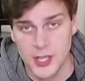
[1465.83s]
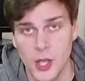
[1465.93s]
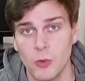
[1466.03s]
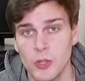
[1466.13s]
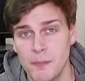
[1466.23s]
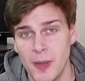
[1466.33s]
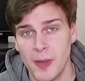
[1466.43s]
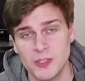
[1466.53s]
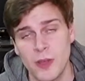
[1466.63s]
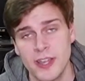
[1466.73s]
Well, the
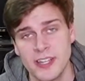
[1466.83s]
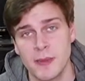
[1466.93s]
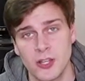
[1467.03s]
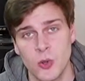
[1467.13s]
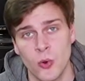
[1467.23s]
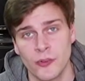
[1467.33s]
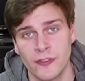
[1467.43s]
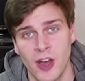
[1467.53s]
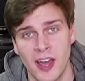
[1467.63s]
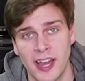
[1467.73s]
best way to make chord
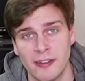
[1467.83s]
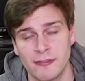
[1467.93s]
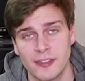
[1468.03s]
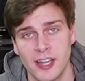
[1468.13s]
5